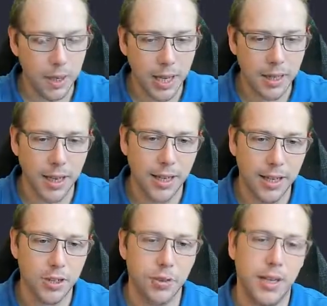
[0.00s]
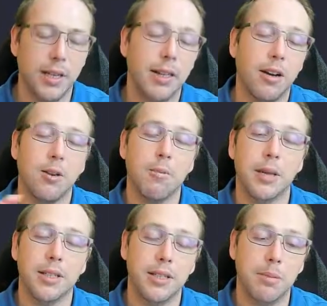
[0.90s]
Inlining is great. Now it
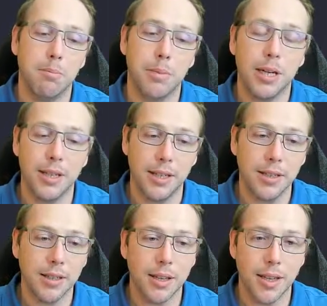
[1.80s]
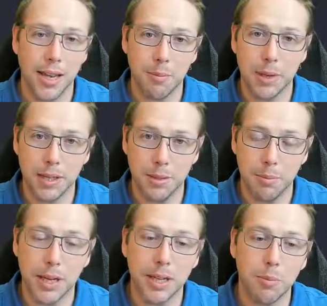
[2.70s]
makes debugging, it can make
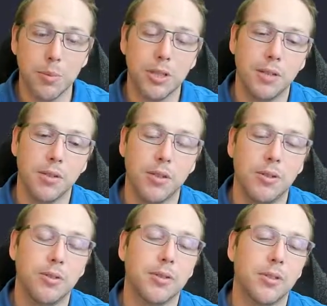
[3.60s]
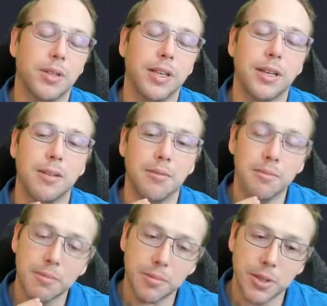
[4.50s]
debugging more difficult. So again,
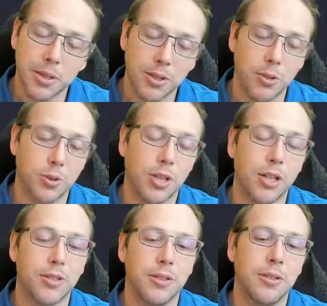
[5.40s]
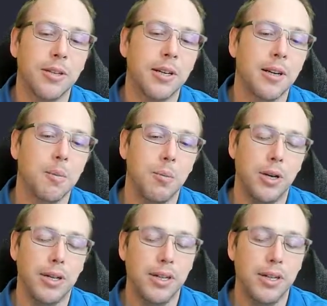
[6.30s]
use caution, but